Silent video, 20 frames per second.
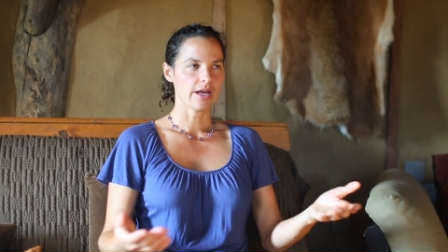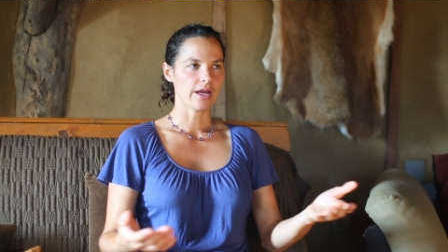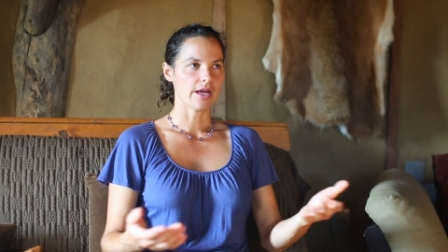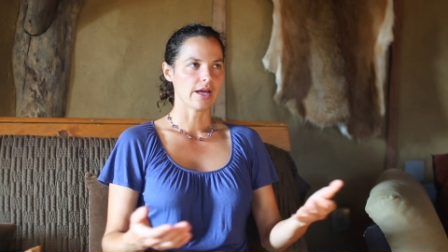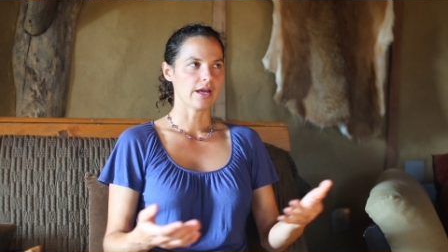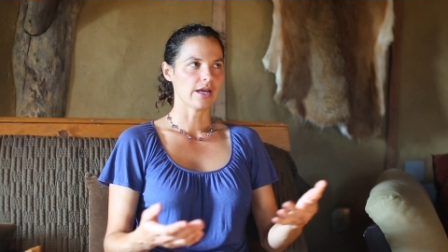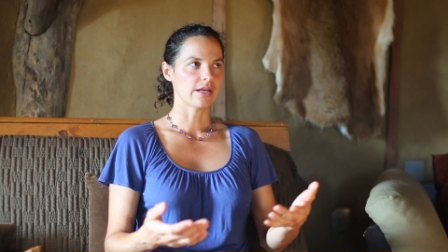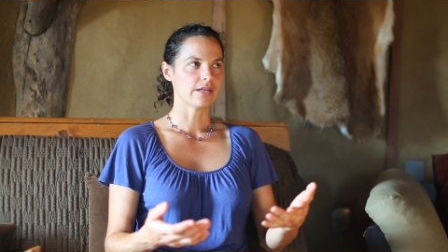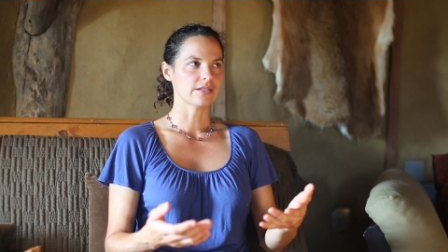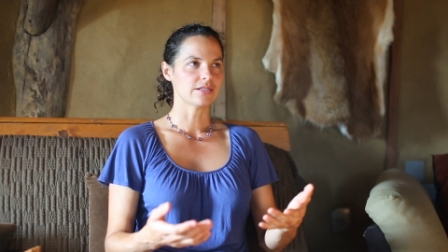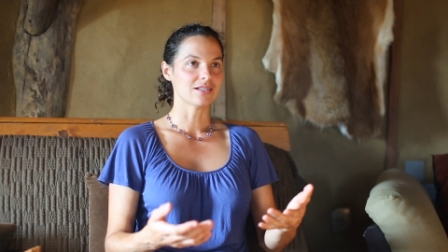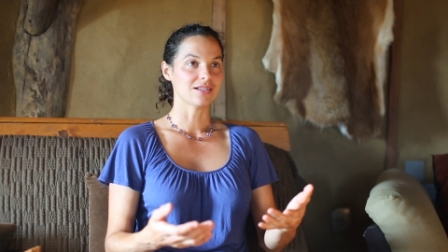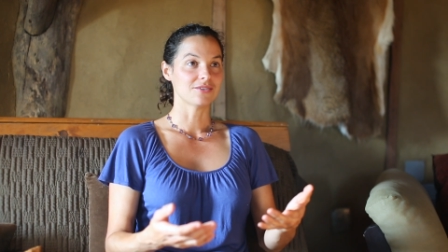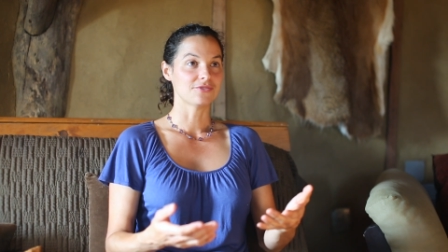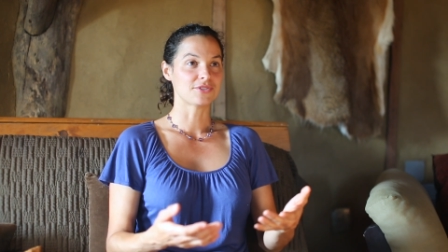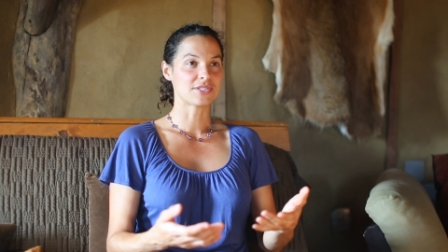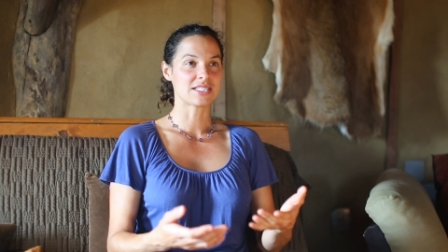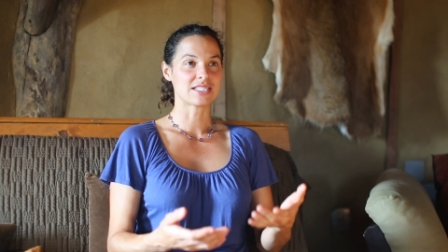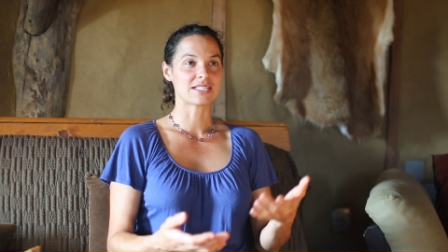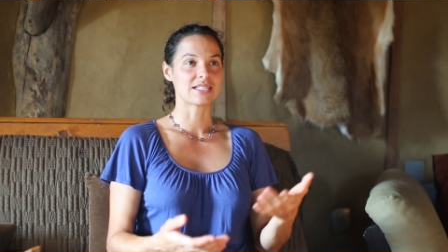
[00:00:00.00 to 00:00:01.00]
and
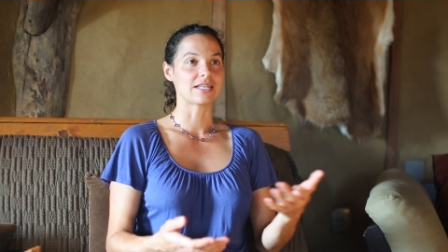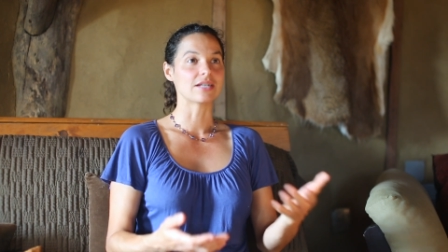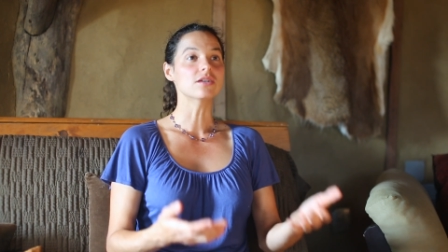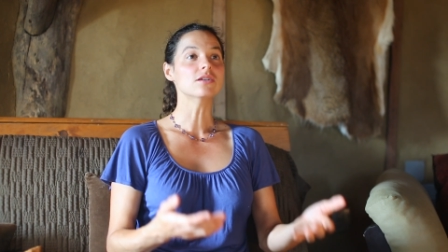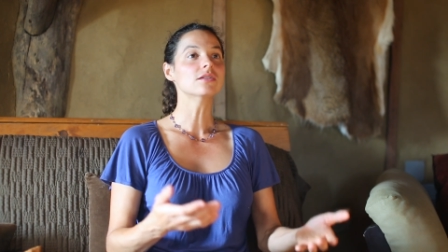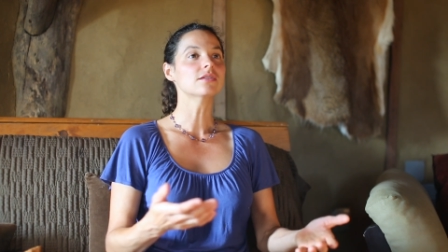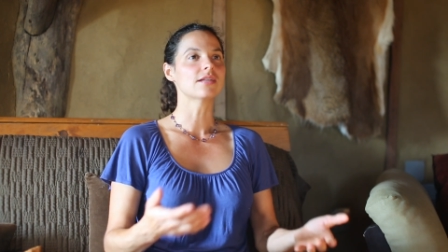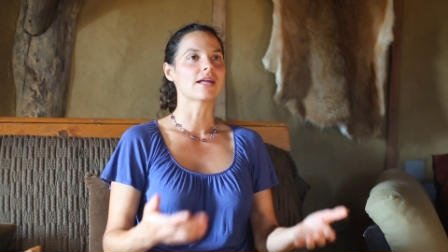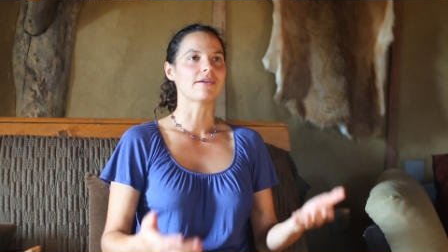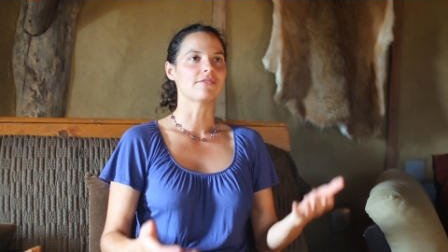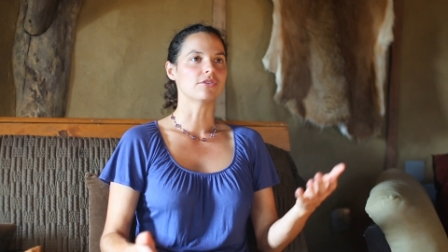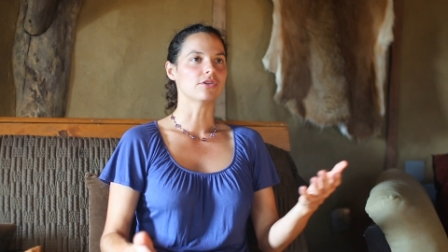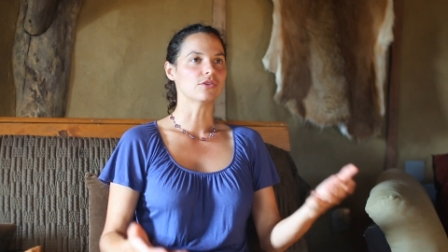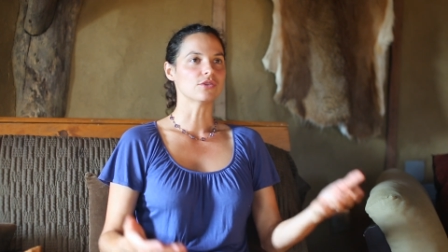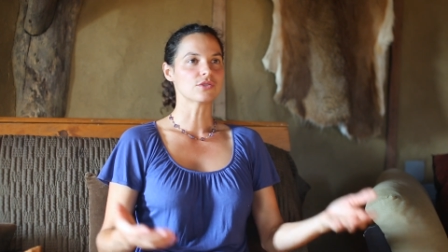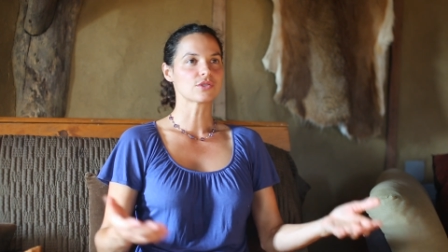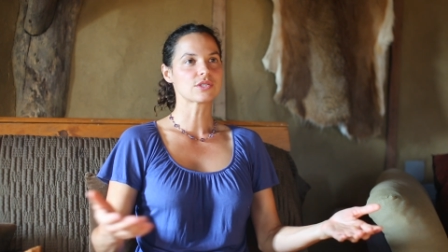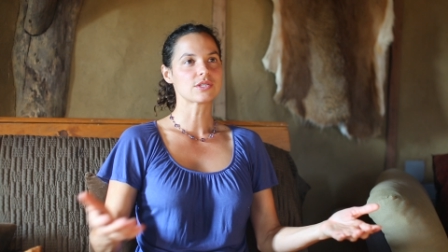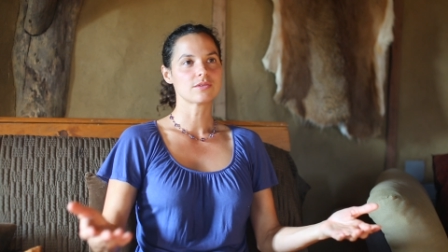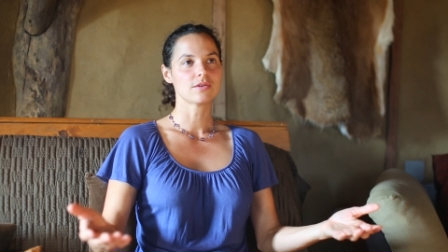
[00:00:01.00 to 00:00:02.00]
of skill
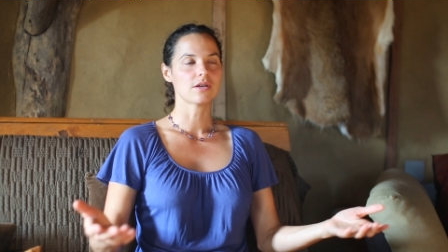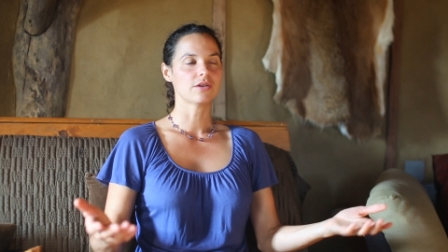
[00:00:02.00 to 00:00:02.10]
levels